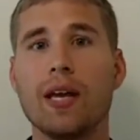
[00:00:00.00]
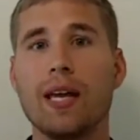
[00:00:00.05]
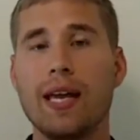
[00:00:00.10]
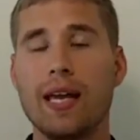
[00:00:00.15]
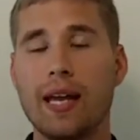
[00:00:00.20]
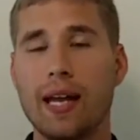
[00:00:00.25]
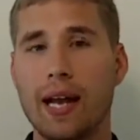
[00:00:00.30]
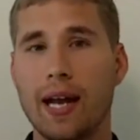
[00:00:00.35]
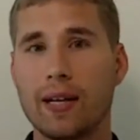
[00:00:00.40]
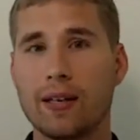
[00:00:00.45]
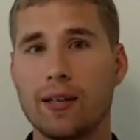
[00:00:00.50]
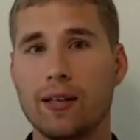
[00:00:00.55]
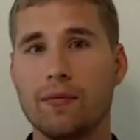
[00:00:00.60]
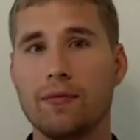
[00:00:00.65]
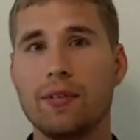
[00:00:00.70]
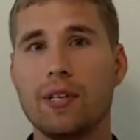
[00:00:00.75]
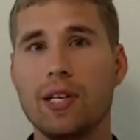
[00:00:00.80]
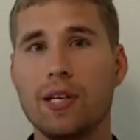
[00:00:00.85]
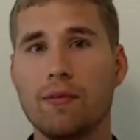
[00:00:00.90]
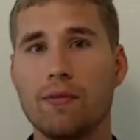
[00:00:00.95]

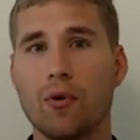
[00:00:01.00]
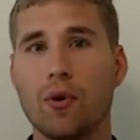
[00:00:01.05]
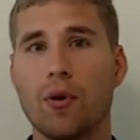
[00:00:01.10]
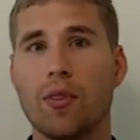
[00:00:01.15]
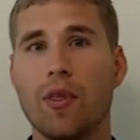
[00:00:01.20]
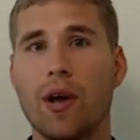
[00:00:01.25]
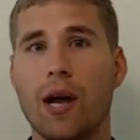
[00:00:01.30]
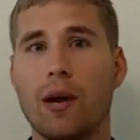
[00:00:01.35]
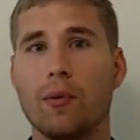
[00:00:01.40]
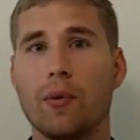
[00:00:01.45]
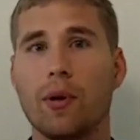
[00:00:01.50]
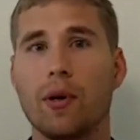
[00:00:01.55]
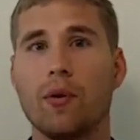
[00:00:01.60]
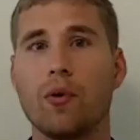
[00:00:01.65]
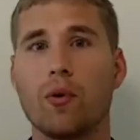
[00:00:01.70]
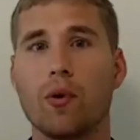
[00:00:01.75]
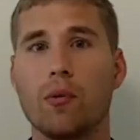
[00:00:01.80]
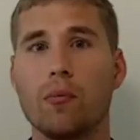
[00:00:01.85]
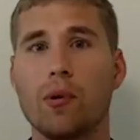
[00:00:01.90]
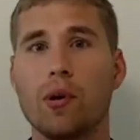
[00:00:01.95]
inactive T4 thyroid
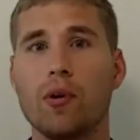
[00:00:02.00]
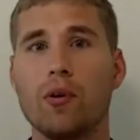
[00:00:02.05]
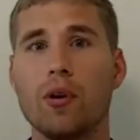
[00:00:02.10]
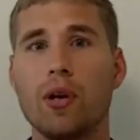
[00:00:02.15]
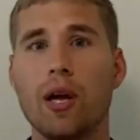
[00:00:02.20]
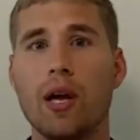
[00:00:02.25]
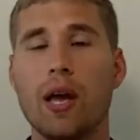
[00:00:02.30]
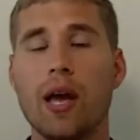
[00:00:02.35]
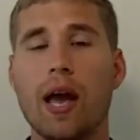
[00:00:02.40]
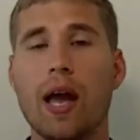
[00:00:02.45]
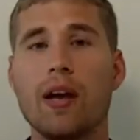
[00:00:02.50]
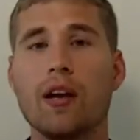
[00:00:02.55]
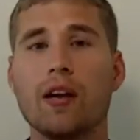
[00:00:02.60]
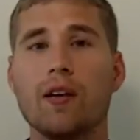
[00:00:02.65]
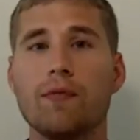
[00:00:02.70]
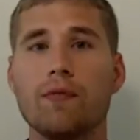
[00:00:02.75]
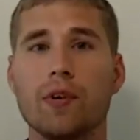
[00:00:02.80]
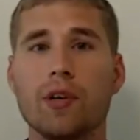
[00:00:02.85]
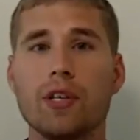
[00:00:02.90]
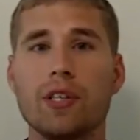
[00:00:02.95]
hormone and
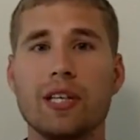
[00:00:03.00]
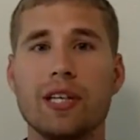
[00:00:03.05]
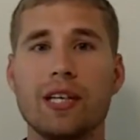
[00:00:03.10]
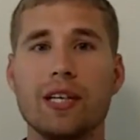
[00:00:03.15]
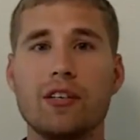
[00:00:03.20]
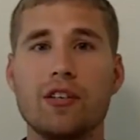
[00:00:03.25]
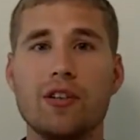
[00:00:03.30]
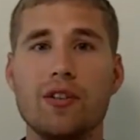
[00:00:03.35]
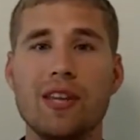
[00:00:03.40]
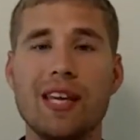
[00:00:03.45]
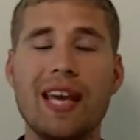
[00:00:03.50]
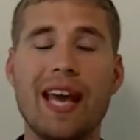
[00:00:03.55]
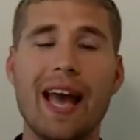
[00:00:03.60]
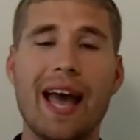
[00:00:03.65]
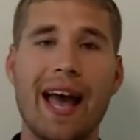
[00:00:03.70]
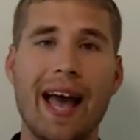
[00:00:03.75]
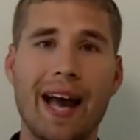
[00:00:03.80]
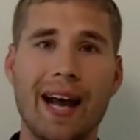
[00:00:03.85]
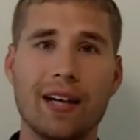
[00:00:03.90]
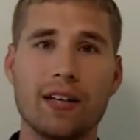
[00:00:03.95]
converts it into the
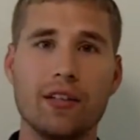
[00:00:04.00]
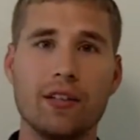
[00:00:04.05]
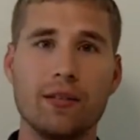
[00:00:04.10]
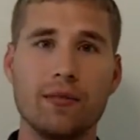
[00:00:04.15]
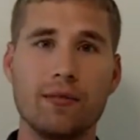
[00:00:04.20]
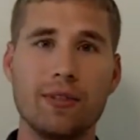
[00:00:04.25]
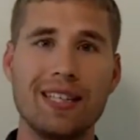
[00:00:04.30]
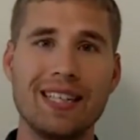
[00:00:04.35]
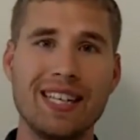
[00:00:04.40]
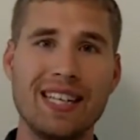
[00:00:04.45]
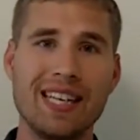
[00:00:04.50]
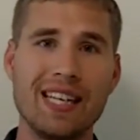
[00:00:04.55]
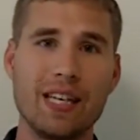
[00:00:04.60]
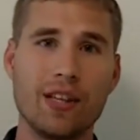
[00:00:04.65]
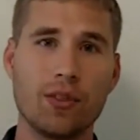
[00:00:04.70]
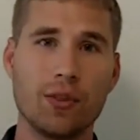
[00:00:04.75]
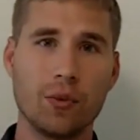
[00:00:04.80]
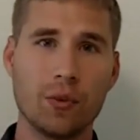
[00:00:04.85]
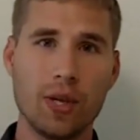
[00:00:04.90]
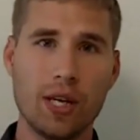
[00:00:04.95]
active
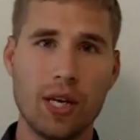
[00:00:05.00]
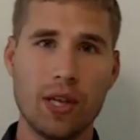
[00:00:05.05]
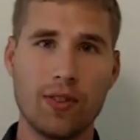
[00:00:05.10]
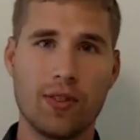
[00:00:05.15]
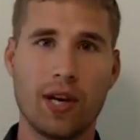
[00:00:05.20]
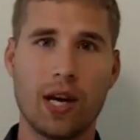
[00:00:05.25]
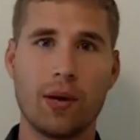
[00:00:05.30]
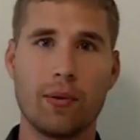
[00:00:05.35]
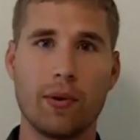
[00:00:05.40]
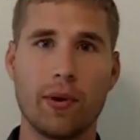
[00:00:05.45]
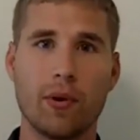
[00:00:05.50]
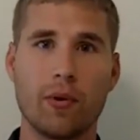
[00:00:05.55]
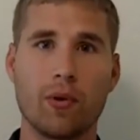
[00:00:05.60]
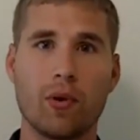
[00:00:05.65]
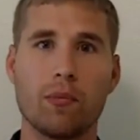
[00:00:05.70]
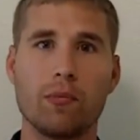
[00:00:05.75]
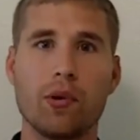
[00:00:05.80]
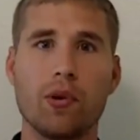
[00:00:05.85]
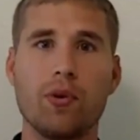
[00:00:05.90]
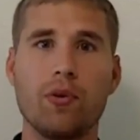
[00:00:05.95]
T3 thyroid
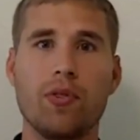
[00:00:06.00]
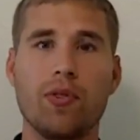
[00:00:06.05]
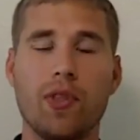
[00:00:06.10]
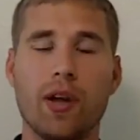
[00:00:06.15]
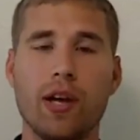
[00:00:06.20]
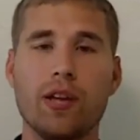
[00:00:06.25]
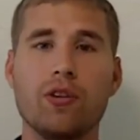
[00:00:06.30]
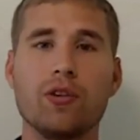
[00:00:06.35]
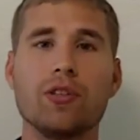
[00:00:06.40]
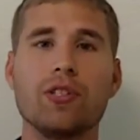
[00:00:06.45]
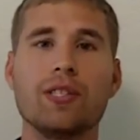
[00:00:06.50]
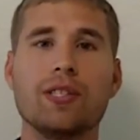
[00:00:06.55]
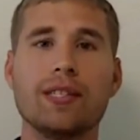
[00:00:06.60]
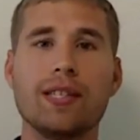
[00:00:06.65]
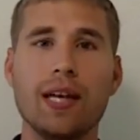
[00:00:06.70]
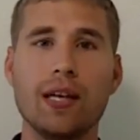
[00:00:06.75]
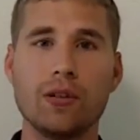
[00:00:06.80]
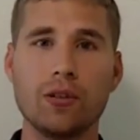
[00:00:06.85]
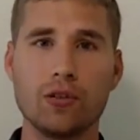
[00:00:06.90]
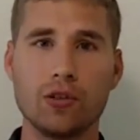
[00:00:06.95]
hormone that your
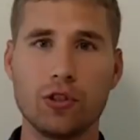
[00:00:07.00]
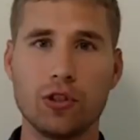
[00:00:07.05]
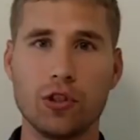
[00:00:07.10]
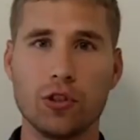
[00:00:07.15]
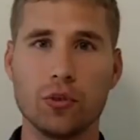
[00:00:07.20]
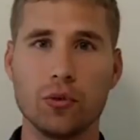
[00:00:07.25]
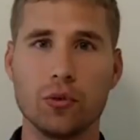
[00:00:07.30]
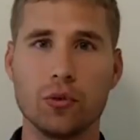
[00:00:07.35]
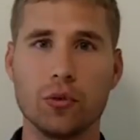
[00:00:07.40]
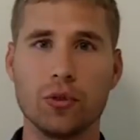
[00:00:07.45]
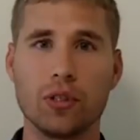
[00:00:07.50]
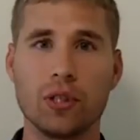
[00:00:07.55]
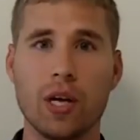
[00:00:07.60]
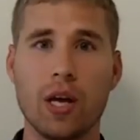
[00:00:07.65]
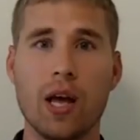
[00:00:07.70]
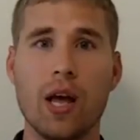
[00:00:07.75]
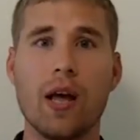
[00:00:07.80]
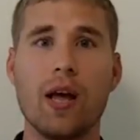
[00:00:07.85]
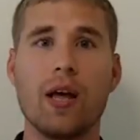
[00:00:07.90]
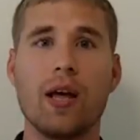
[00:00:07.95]
cells use,
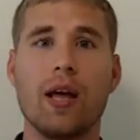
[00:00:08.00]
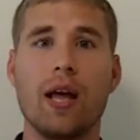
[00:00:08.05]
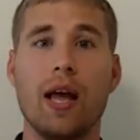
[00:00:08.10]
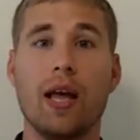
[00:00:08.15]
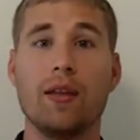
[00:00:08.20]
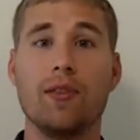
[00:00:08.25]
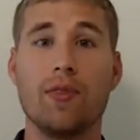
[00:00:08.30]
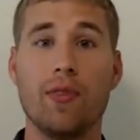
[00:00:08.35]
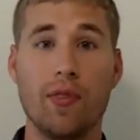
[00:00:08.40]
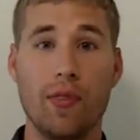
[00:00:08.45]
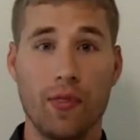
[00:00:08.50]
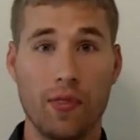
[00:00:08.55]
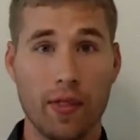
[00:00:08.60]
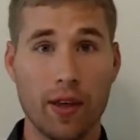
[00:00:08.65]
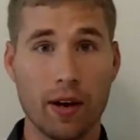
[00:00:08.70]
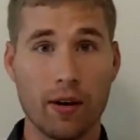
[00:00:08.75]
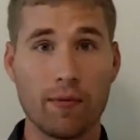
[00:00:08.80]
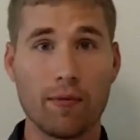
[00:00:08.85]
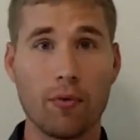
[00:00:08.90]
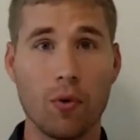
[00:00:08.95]
and
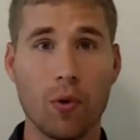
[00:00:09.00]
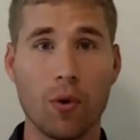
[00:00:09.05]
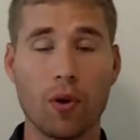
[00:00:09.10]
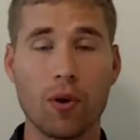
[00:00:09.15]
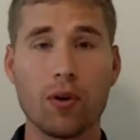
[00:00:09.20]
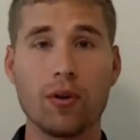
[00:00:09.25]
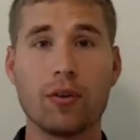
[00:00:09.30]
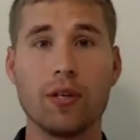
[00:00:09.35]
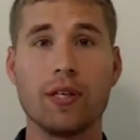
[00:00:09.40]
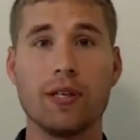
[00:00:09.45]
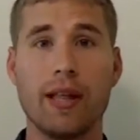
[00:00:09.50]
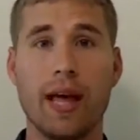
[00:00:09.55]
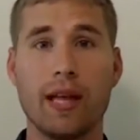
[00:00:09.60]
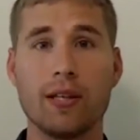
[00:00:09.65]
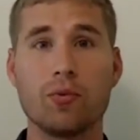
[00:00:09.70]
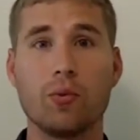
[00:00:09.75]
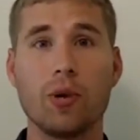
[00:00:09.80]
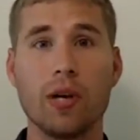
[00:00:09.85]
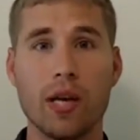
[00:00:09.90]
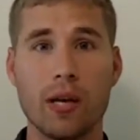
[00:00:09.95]
therefore
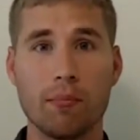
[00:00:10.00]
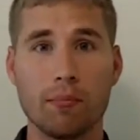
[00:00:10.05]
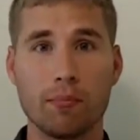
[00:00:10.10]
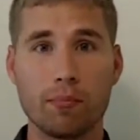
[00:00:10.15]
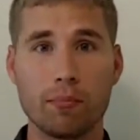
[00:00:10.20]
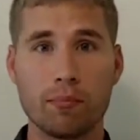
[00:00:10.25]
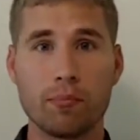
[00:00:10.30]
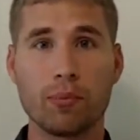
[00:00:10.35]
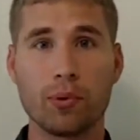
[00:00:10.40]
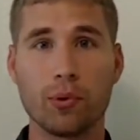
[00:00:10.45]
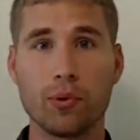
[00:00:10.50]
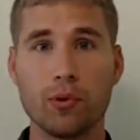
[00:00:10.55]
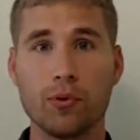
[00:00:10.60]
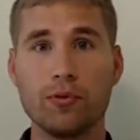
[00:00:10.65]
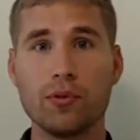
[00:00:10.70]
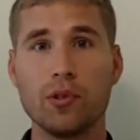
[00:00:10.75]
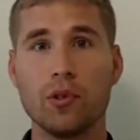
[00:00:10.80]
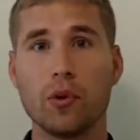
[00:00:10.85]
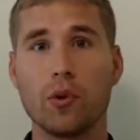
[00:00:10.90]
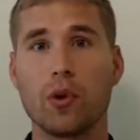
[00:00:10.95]
that's what
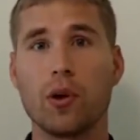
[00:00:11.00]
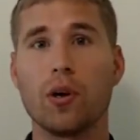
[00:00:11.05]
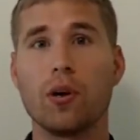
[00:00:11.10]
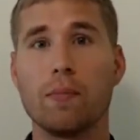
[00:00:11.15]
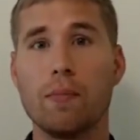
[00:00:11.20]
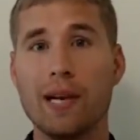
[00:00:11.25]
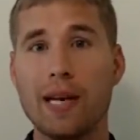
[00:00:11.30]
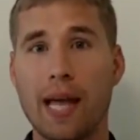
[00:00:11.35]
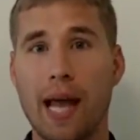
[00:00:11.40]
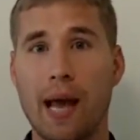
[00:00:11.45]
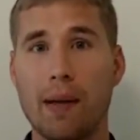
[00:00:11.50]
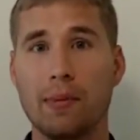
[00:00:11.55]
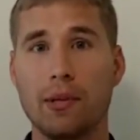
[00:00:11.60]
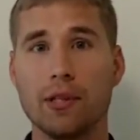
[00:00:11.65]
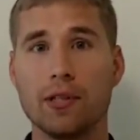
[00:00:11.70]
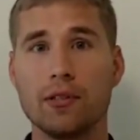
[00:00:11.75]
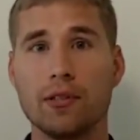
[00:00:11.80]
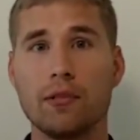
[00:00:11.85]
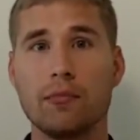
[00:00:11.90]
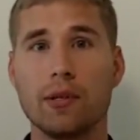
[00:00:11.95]
improves your
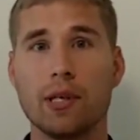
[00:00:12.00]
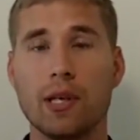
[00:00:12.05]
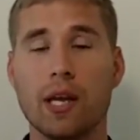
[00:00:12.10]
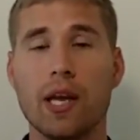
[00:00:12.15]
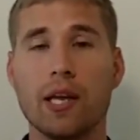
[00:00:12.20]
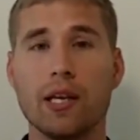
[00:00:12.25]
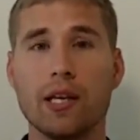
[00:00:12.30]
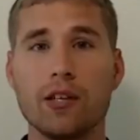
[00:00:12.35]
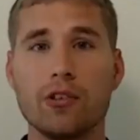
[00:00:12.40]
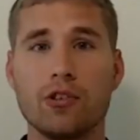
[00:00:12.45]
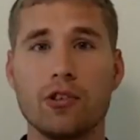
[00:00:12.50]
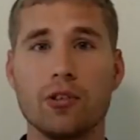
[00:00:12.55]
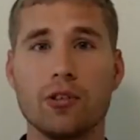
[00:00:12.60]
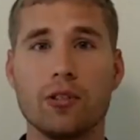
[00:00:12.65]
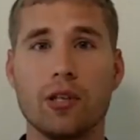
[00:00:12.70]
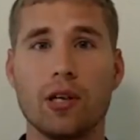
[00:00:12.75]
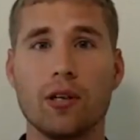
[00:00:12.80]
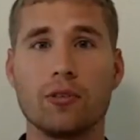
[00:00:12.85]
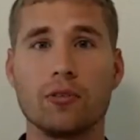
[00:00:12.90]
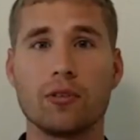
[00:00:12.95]
metabolism and gets your
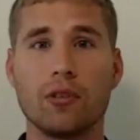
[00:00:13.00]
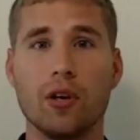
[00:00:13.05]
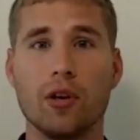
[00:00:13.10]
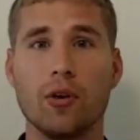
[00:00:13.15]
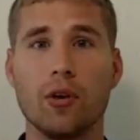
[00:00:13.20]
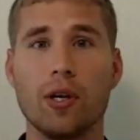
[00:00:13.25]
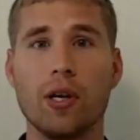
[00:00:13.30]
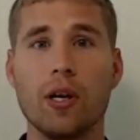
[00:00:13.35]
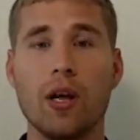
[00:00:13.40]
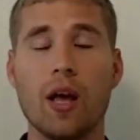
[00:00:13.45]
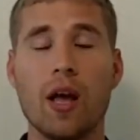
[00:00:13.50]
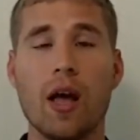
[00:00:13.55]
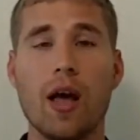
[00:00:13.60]
cells going,